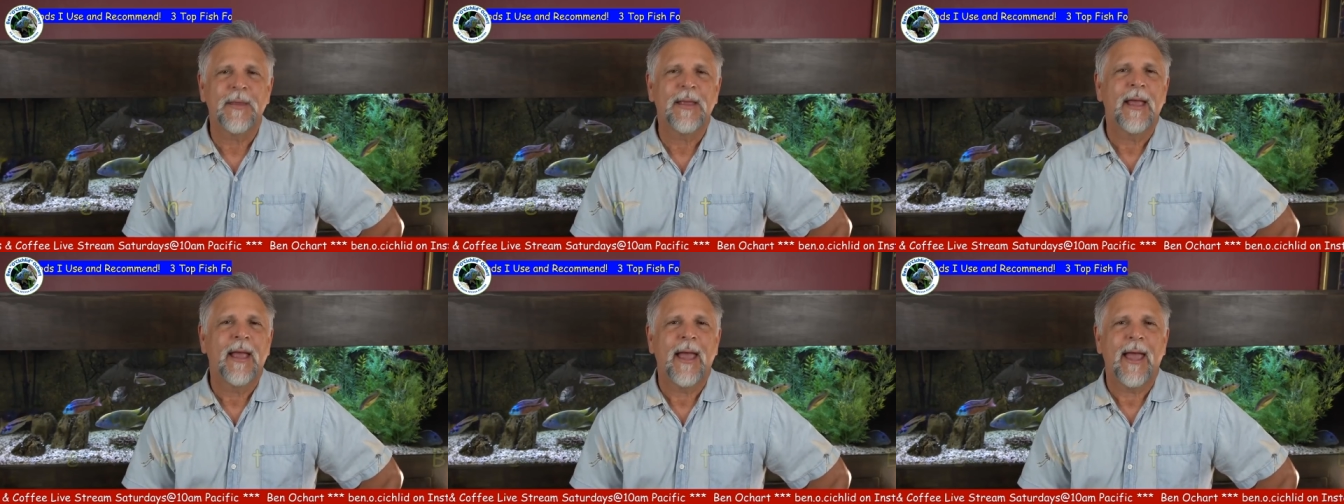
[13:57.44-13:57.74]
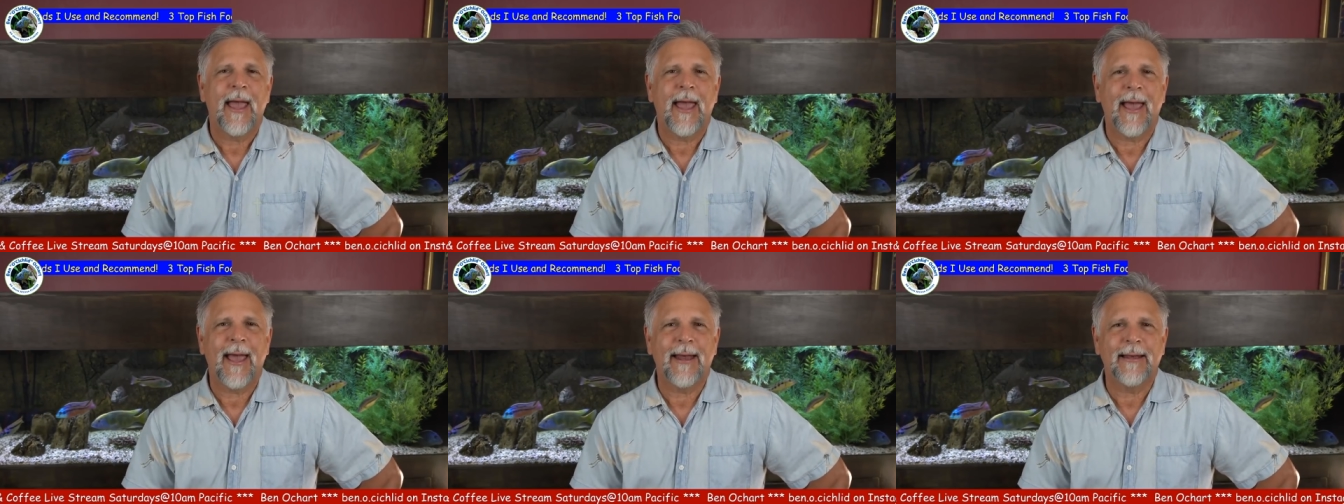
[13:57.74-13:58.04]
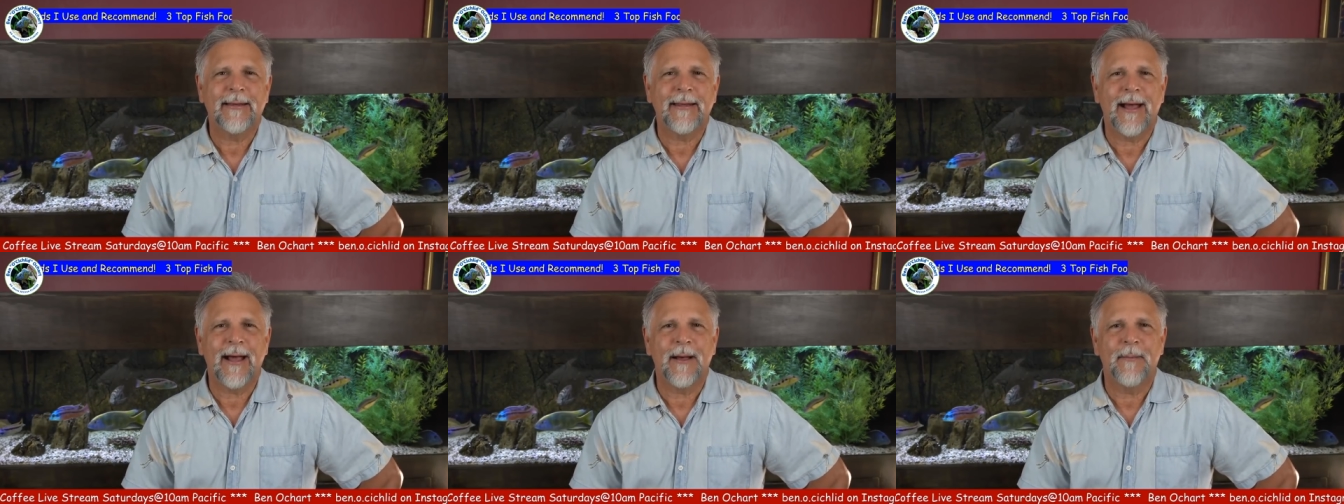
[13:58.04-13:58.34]

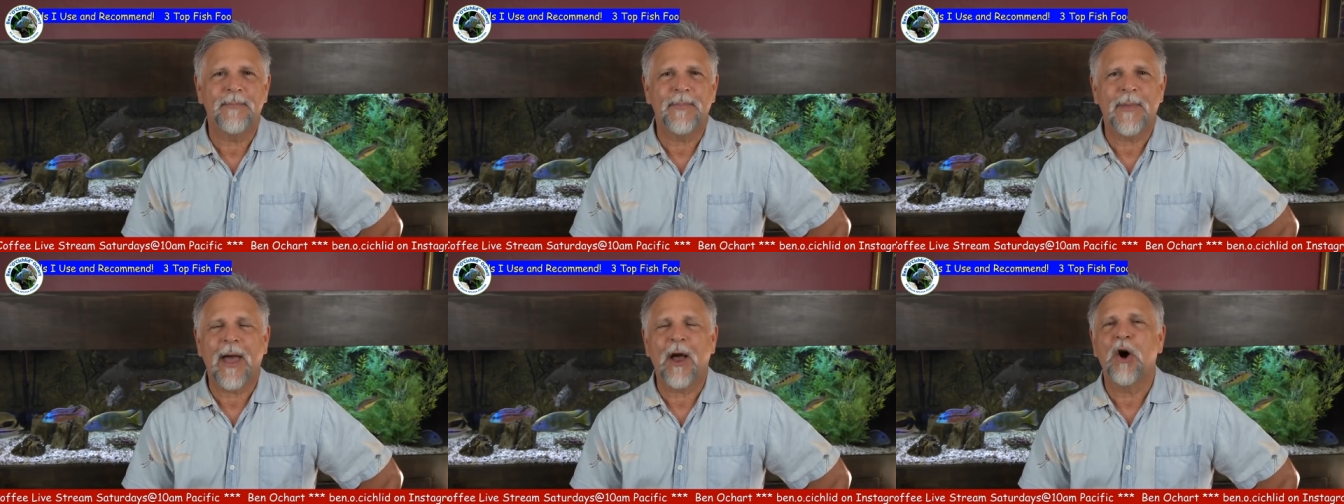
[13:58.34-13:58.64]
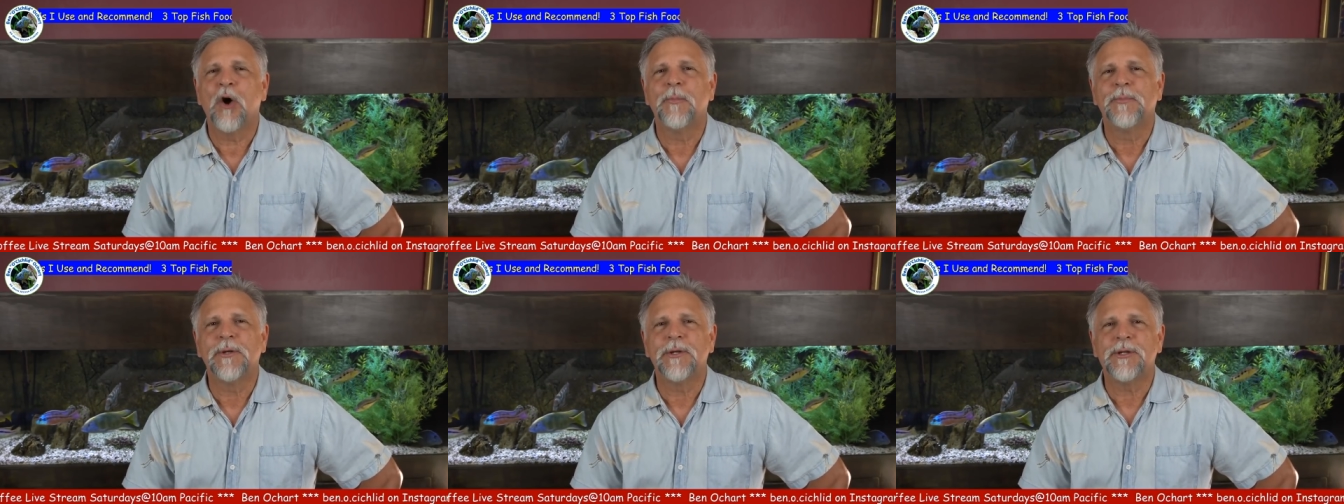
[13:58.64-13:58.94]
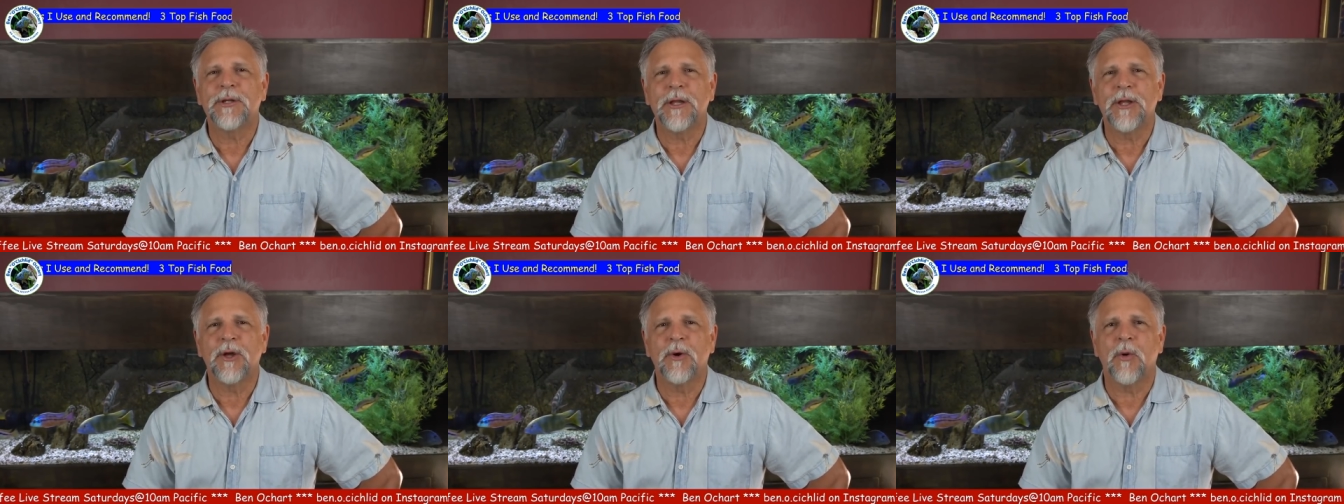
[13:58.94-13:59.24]
And um, I hope to
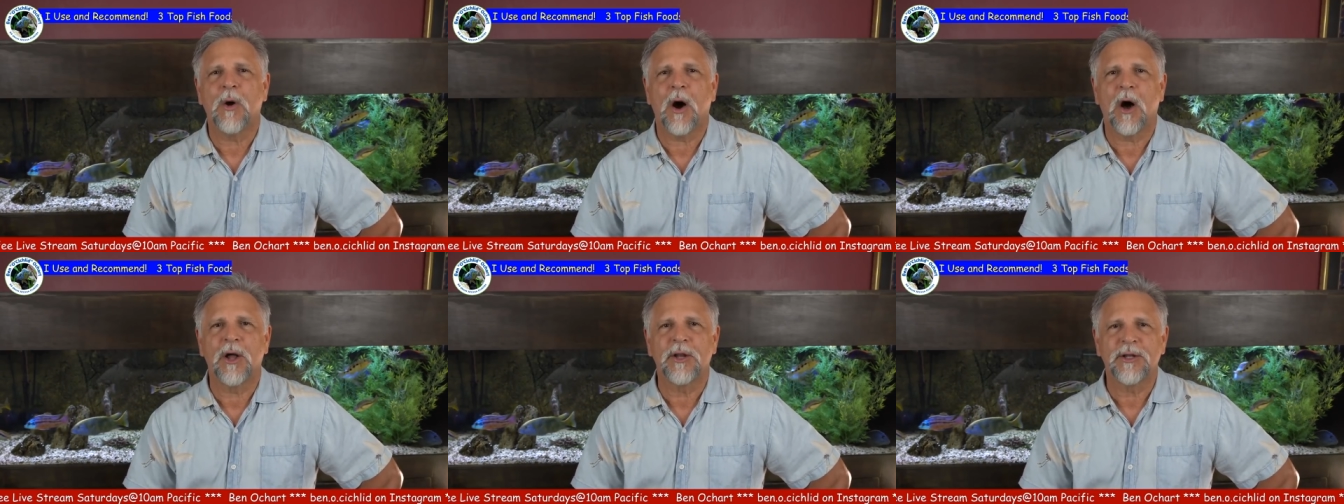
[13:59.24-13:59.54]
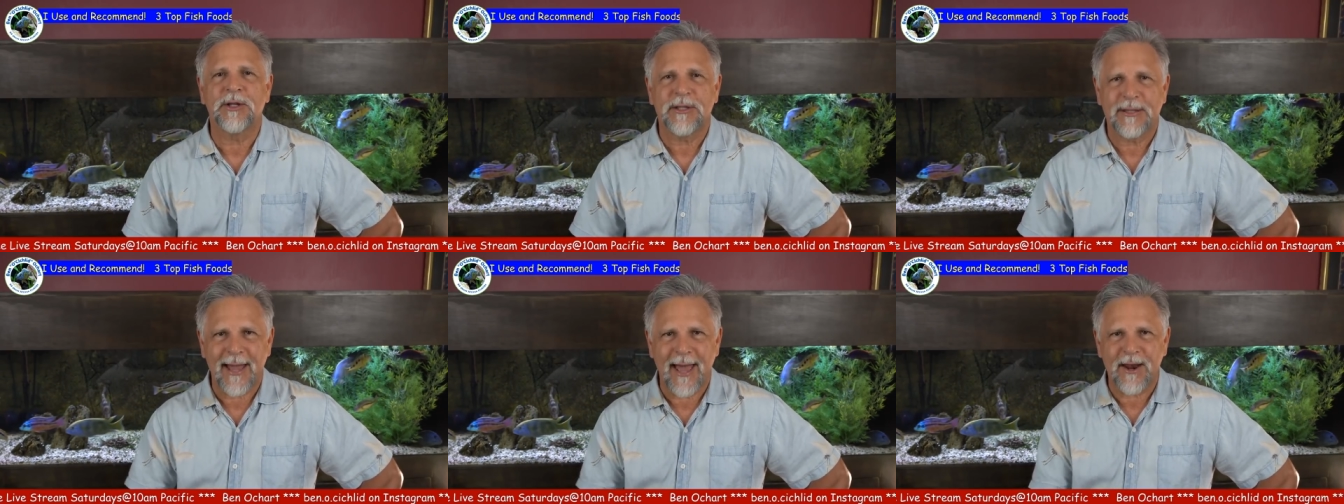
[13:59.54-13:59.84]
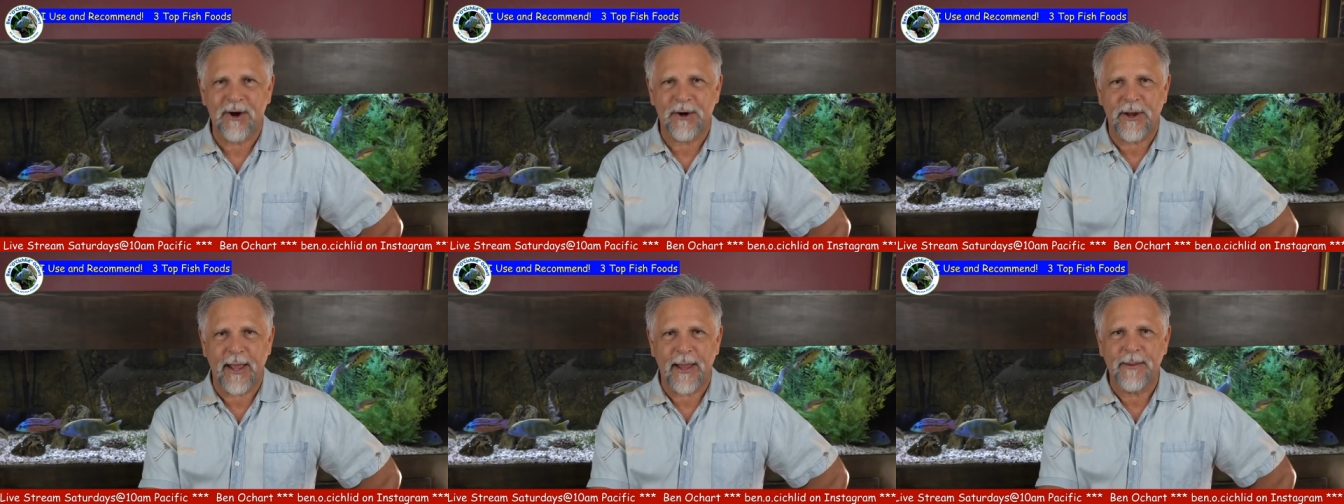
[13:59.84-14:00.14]
see you on
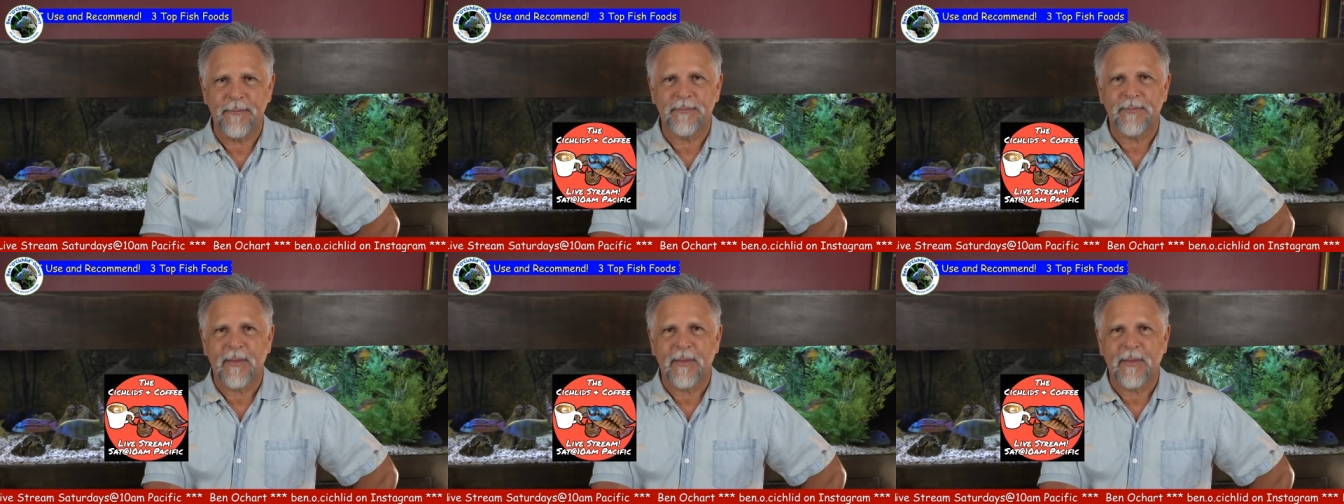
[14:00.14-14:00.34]
Saturday